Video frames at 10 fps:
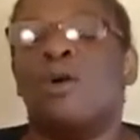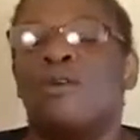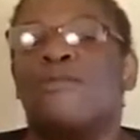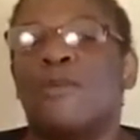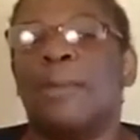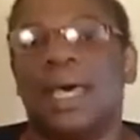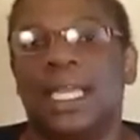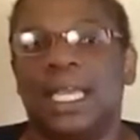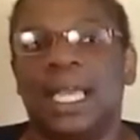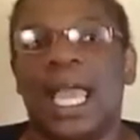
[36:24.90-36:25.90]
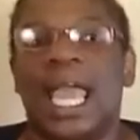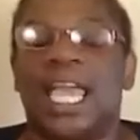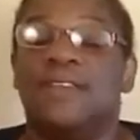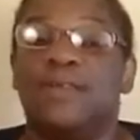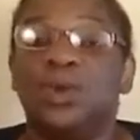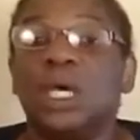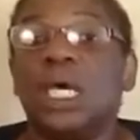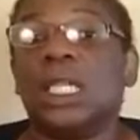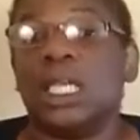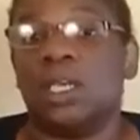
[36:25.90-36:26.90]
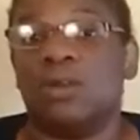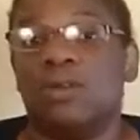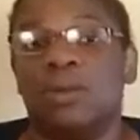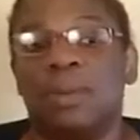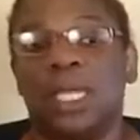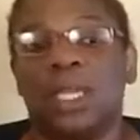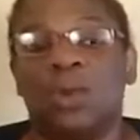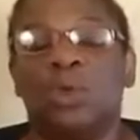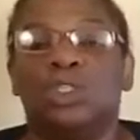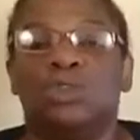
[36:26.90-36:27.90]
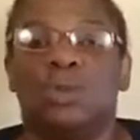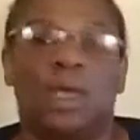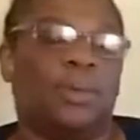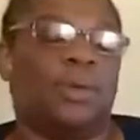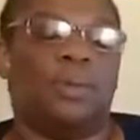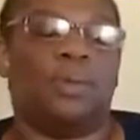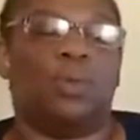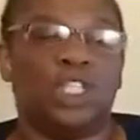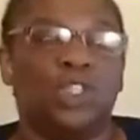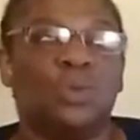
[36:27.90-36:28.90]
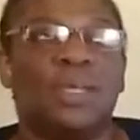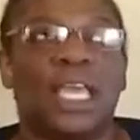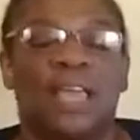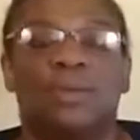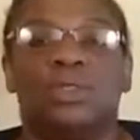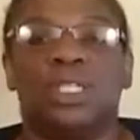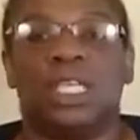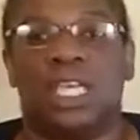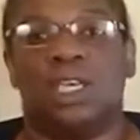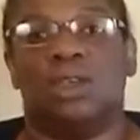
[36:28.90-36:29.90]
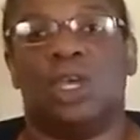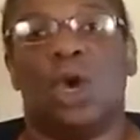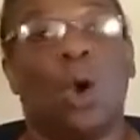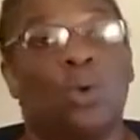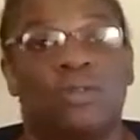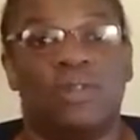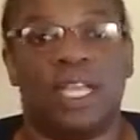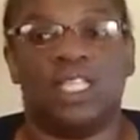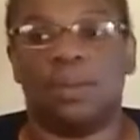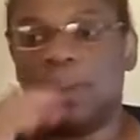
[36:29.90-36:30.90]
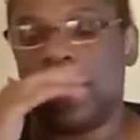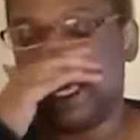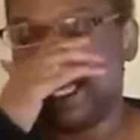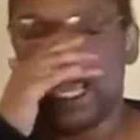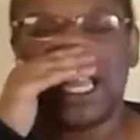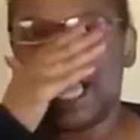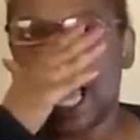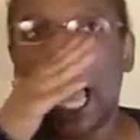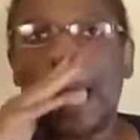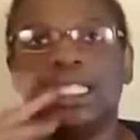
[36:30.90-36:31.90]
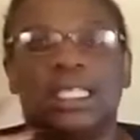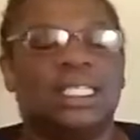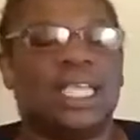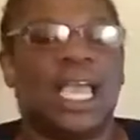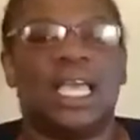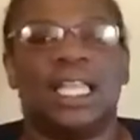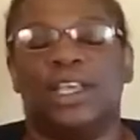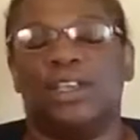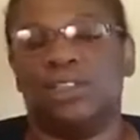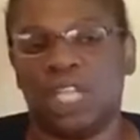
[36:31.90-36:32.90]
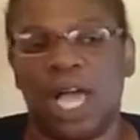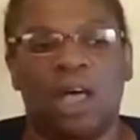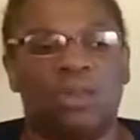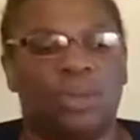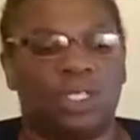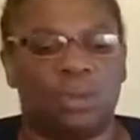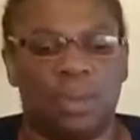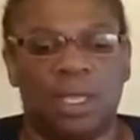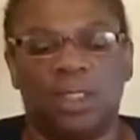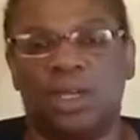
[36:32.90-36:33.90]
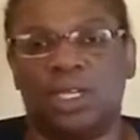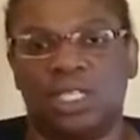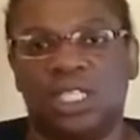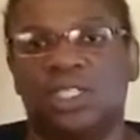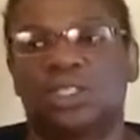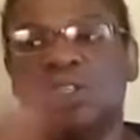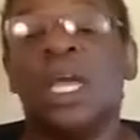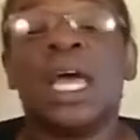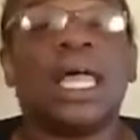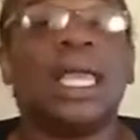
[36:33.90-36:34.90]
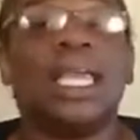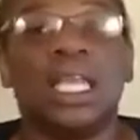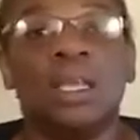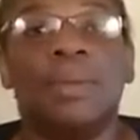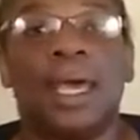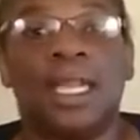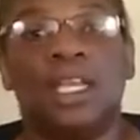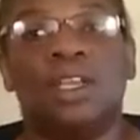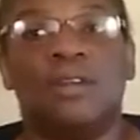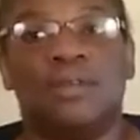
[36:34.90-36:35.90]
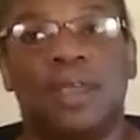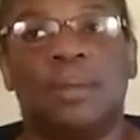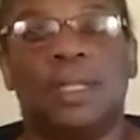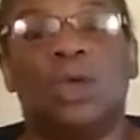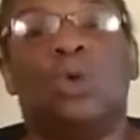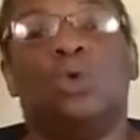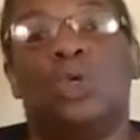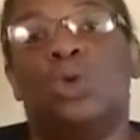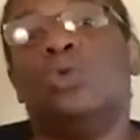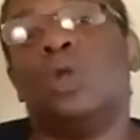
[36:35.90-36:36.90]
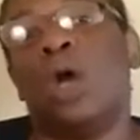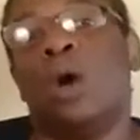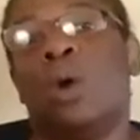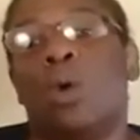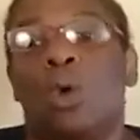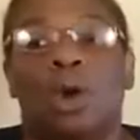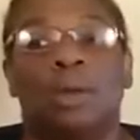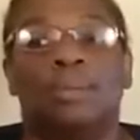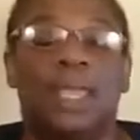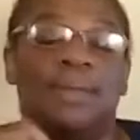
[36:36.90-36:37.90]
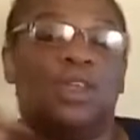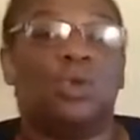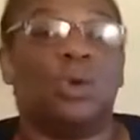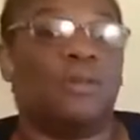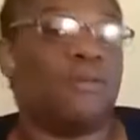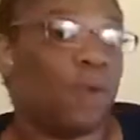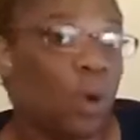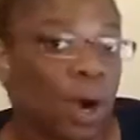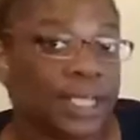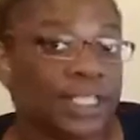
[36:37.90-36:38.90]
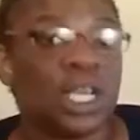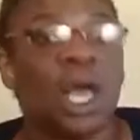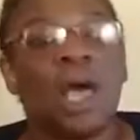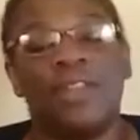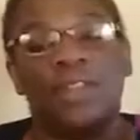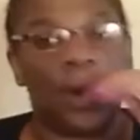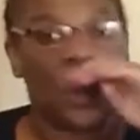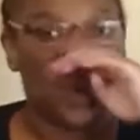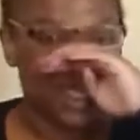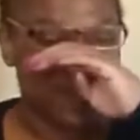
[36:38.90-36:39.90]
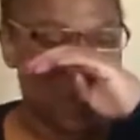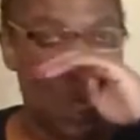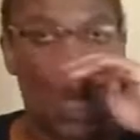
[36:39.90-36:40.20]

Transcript: for money? And if you could kill for money, would you be able to kill your own flesh and blood? And not just saying like your child, but your mother, your sister, like anybody in your family who you know, or maybe you would forge their will,